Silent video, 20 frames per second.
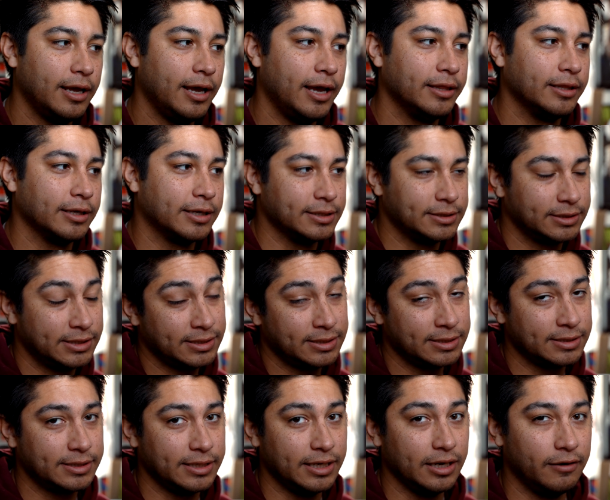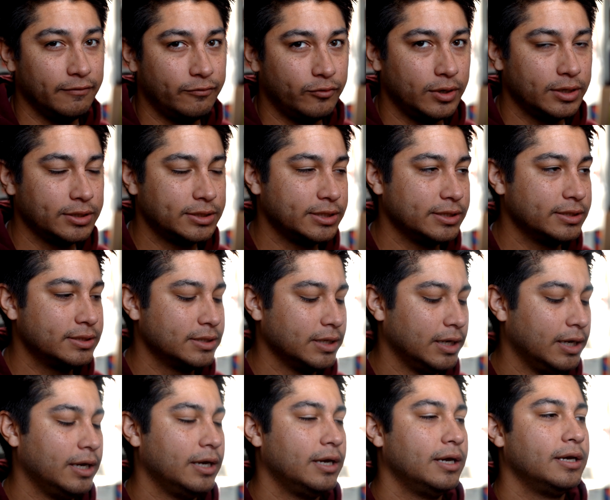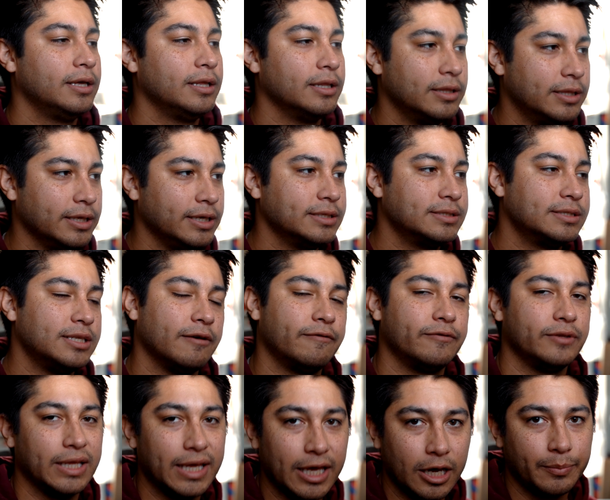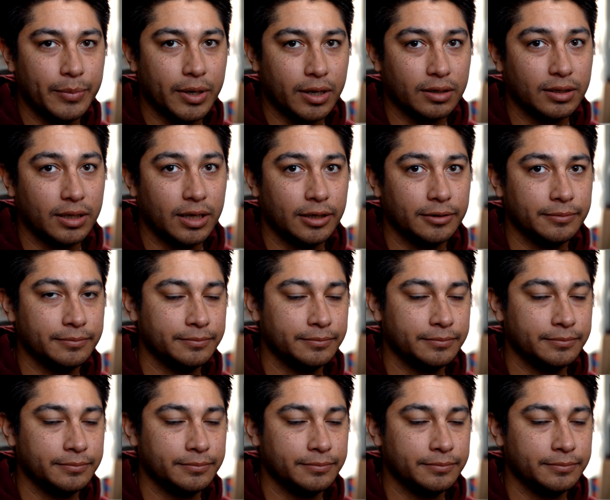and the consistency of Wanteds, these definitely help out a lot.